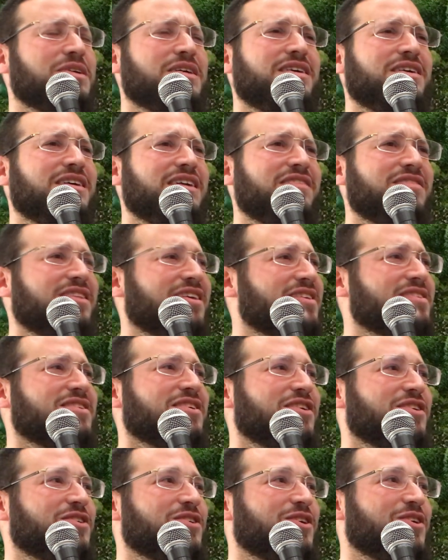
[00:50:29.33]
Solomon
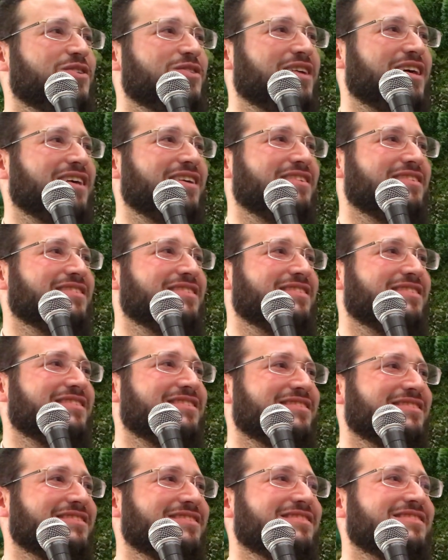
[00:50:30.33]
says it's going to be good,
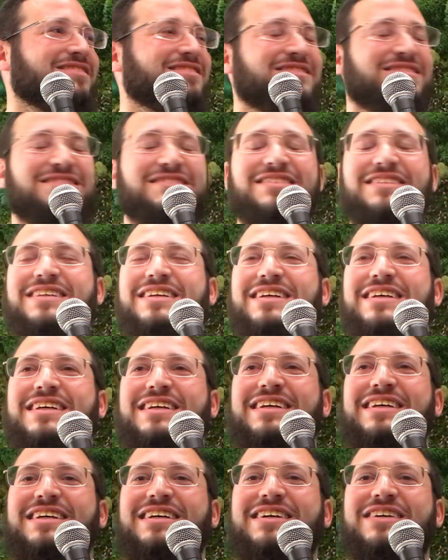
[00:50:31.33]
everything's going to turn around.